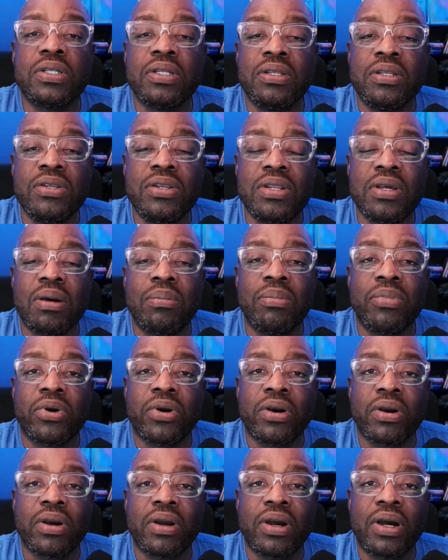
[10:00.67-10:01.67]

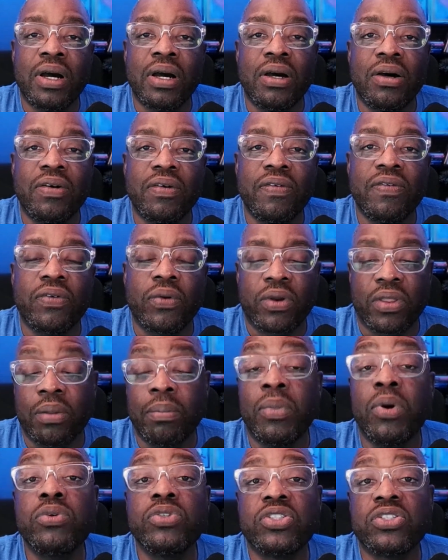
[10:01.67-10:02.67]
number of, or the
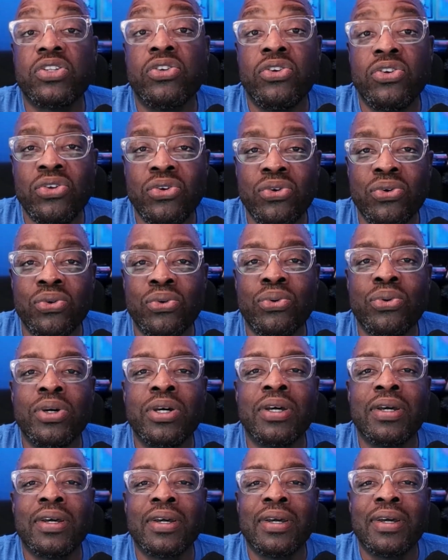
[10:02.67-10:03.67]
most new
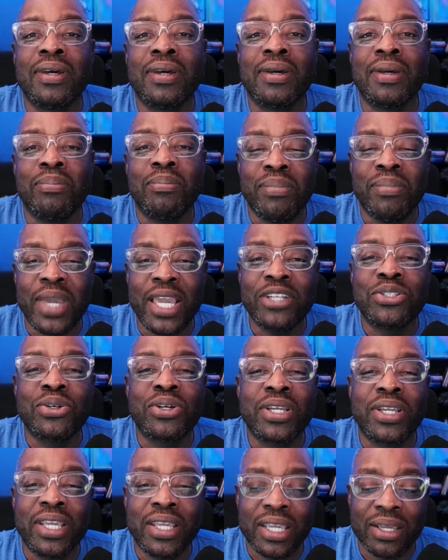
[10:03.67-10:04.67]
major
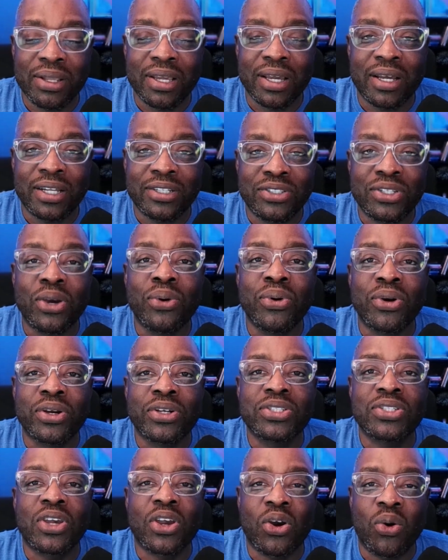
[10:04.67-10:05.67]

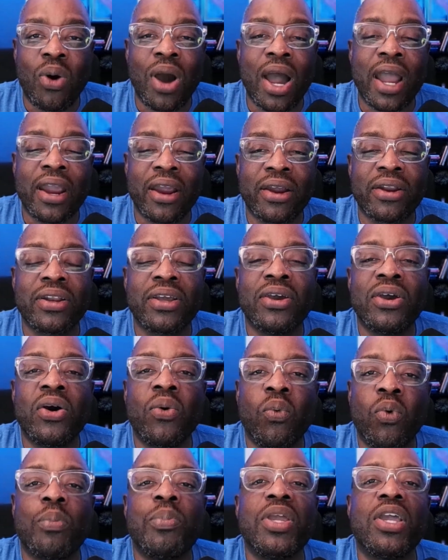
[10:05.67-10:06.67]
donors acquired
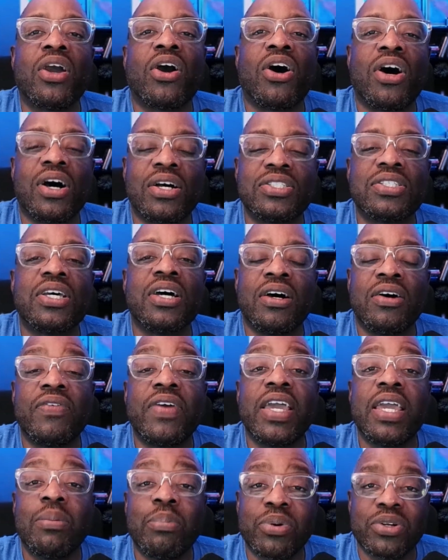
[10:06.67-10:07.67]
were because of
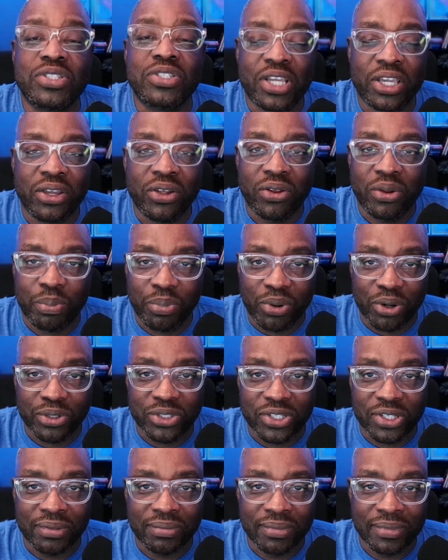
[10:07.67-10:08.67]
a particular
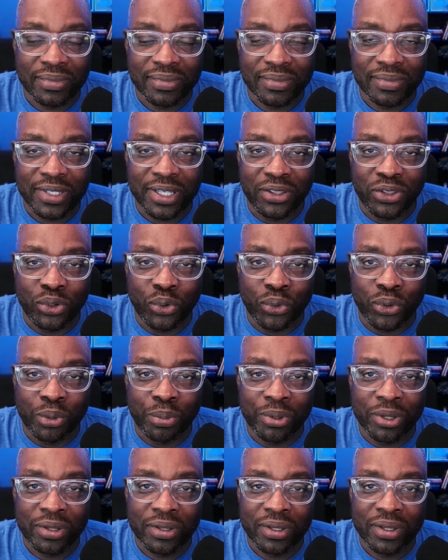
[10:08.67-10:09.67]
person in the group,
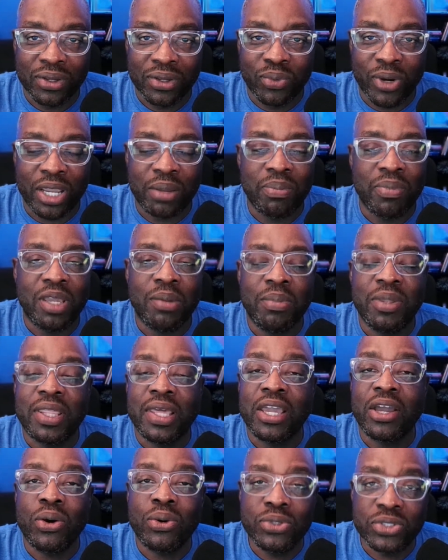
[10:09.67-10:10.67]
right? Maybe they
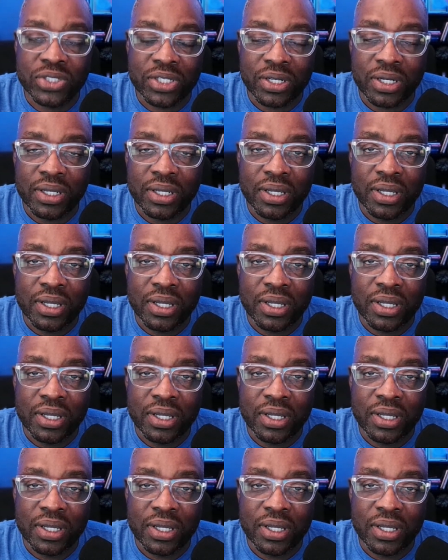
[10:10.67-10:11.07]
hosted